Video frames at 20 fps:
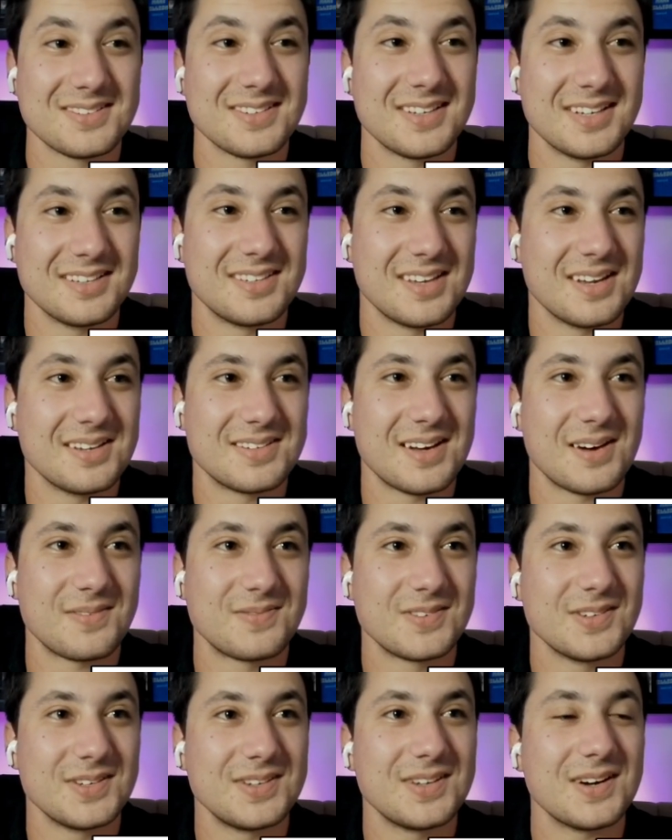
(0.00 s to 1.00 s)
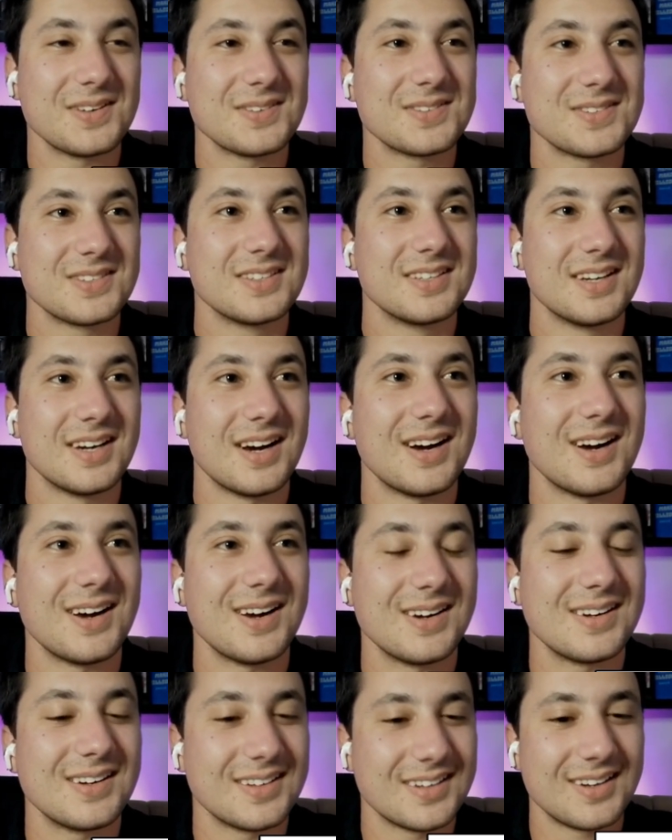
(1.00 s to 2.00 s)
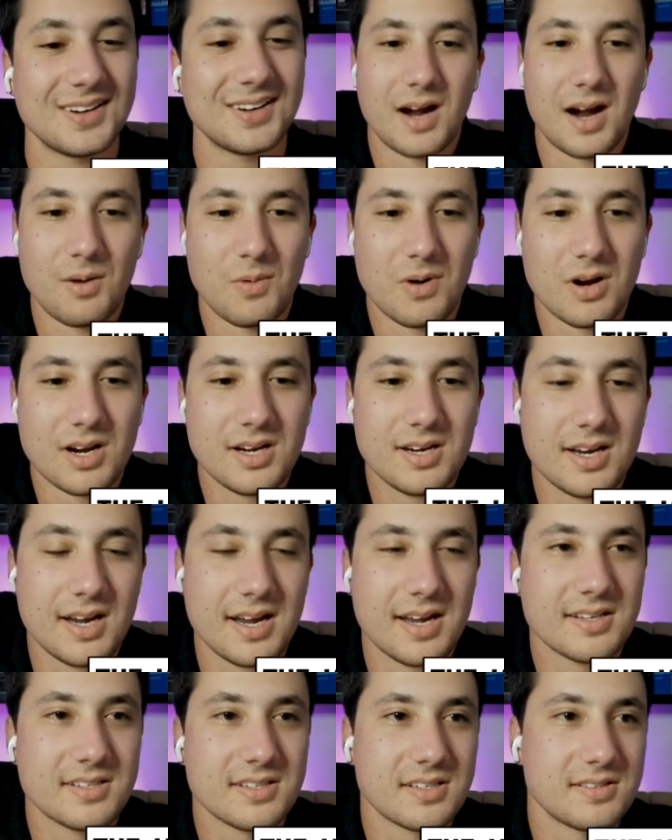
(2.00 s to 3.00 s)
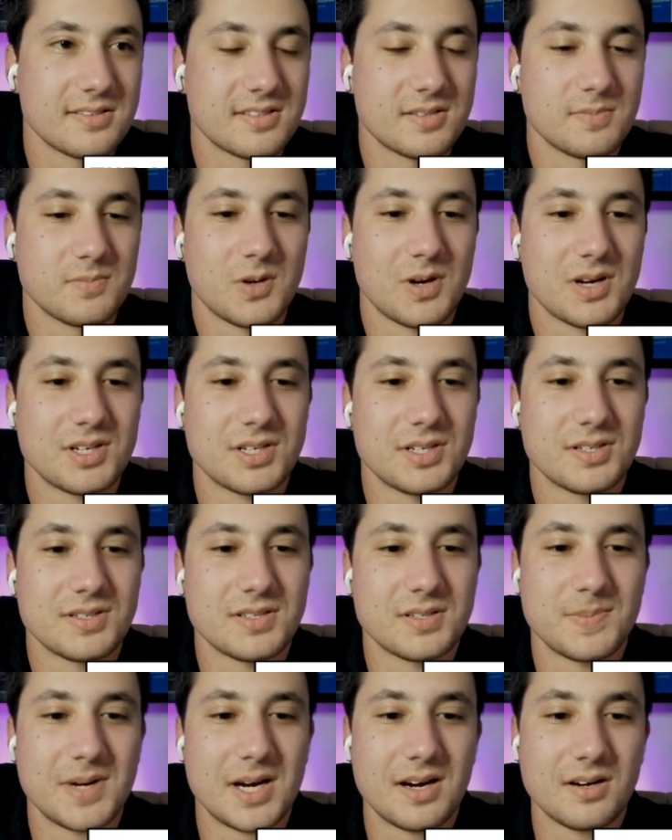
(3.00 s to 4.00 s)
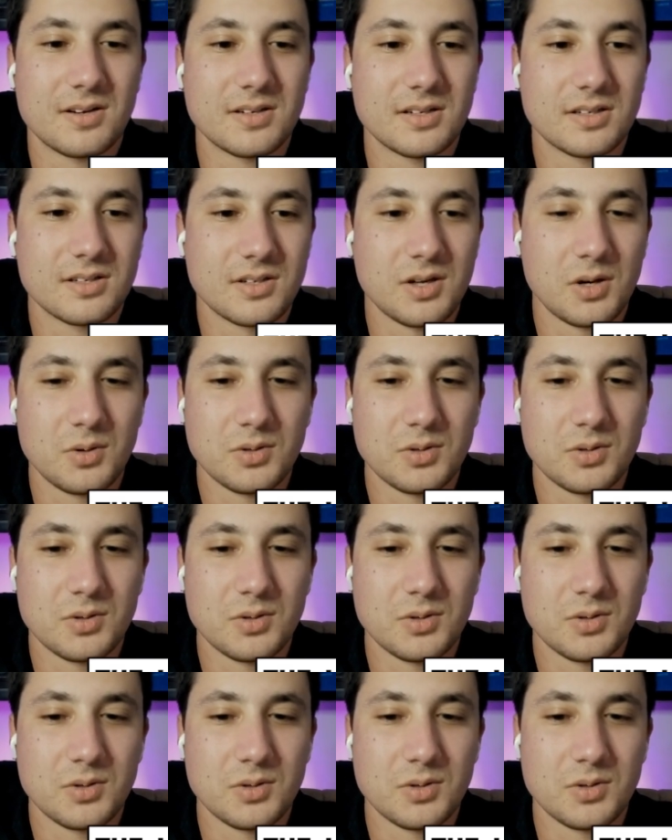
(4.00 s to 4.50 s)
It definitely does. I want to ask some questions about cold